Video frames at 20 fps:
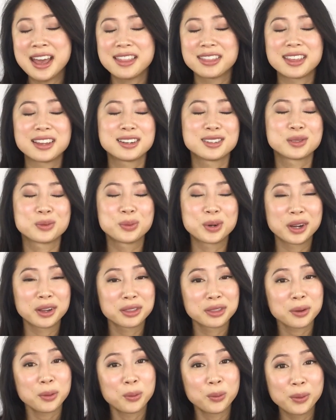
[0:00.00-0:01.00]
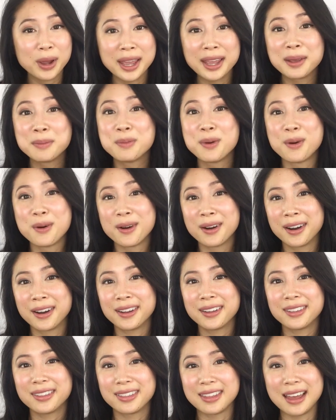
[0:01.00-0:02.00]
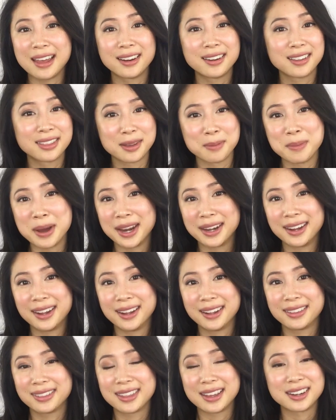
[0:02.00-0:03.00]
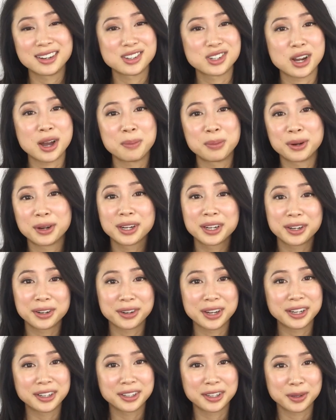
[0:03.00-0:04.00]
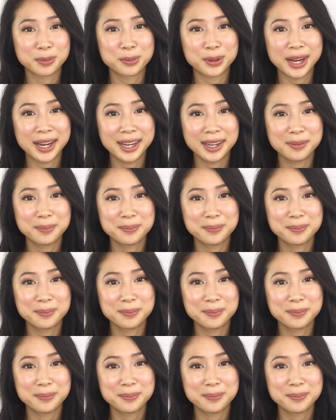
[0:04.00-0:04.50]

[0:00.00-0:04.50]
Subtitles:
that is worth way more than the money that a job or a career could bring.